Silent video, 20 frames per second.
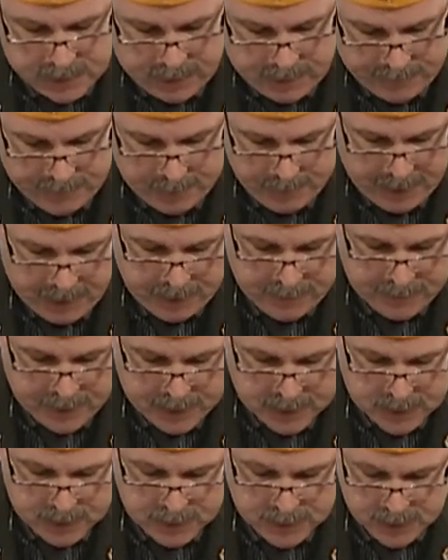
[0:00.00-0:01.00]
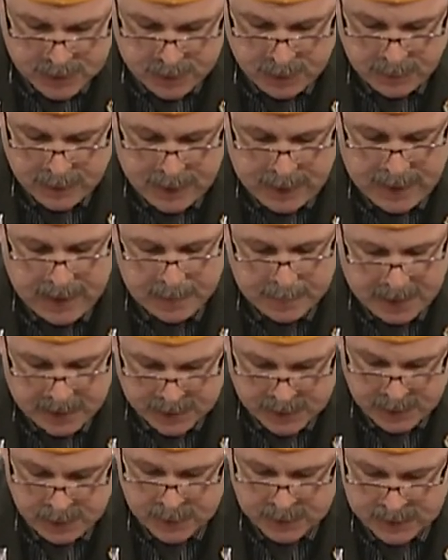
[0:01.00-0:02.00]
of the many veterans who died by
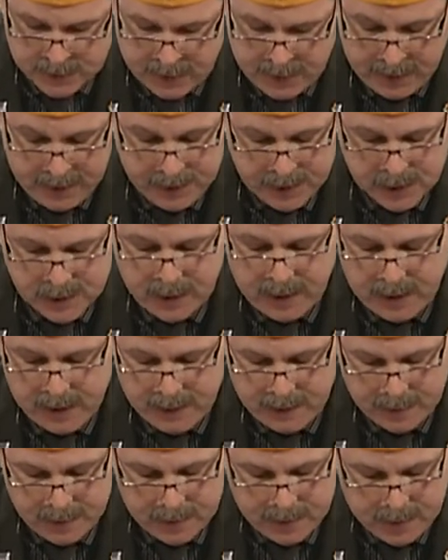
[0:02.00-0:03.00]
suicide each day.